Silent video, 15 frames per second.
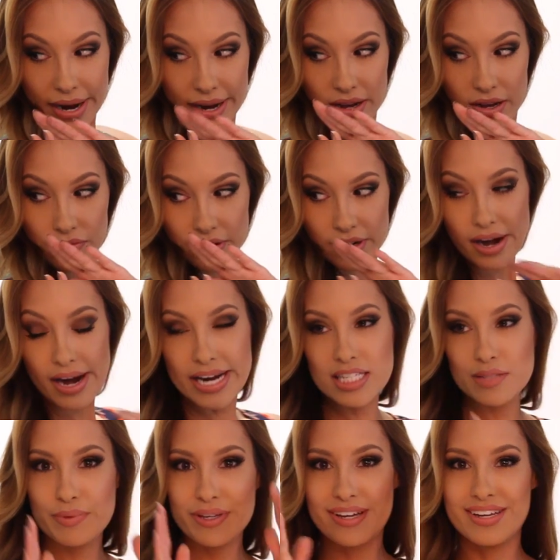white of your
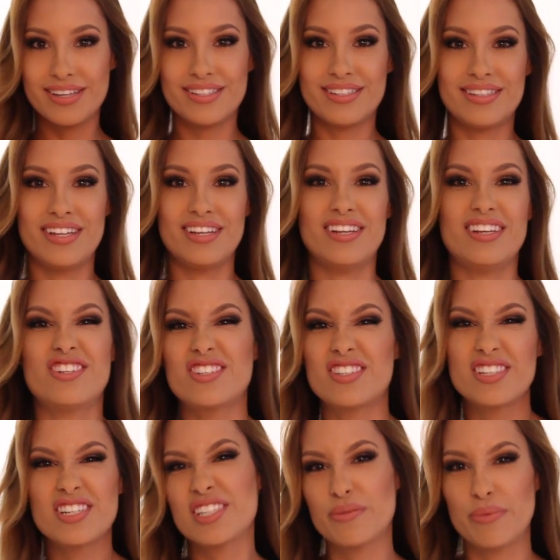eyes, because then it
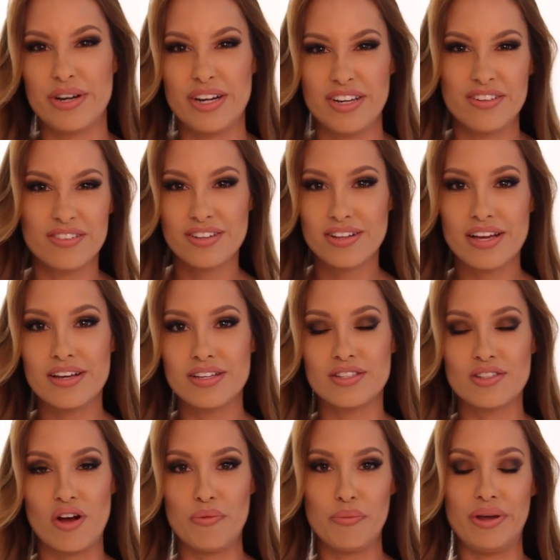just looks weird. You look like a
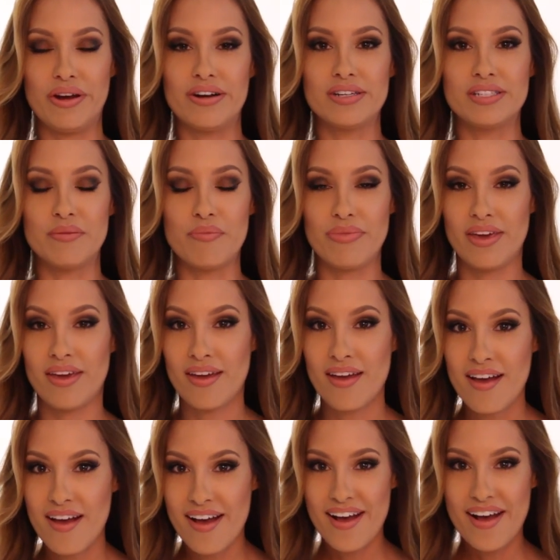zombie or something.
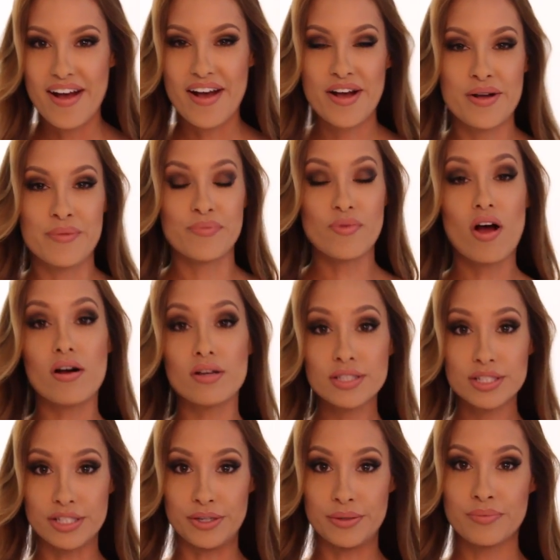
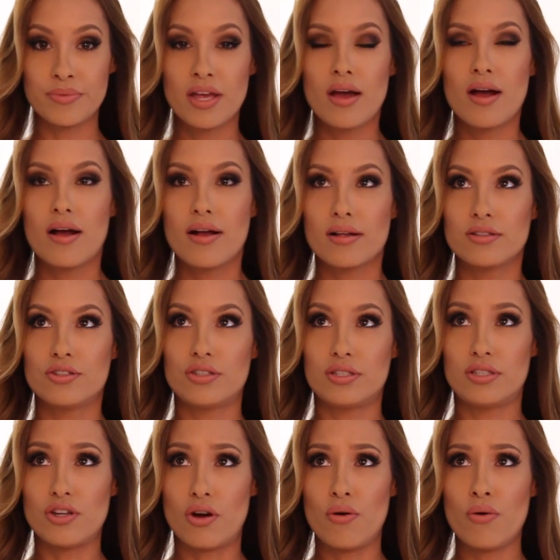Also,
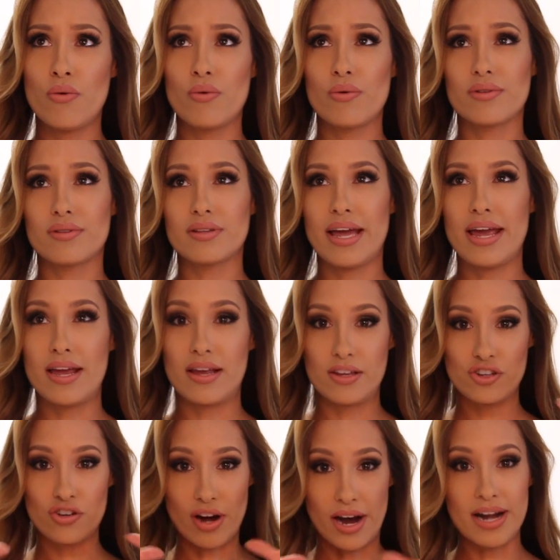don't like
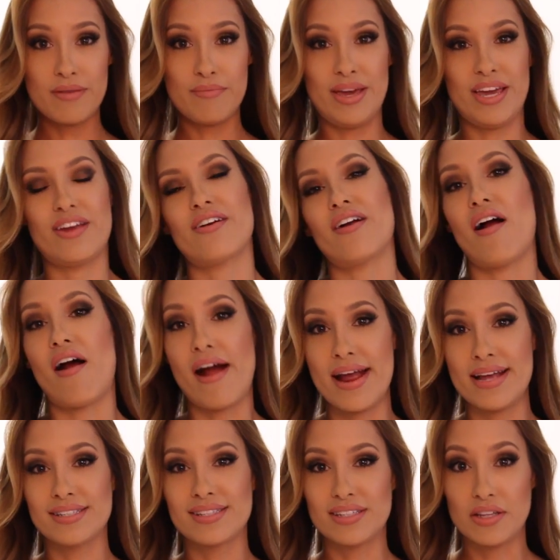try to make your
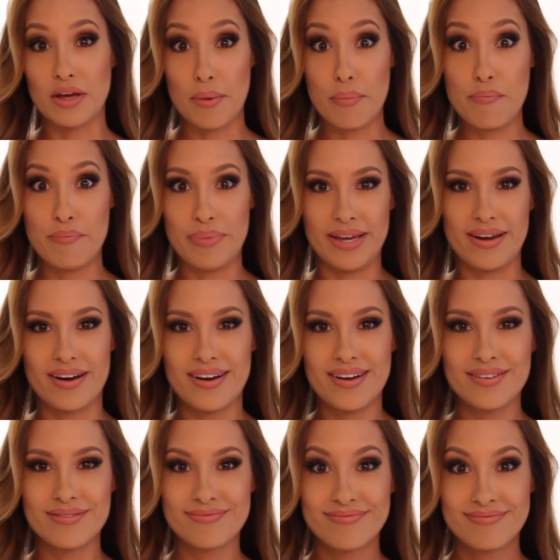eyes look bigger.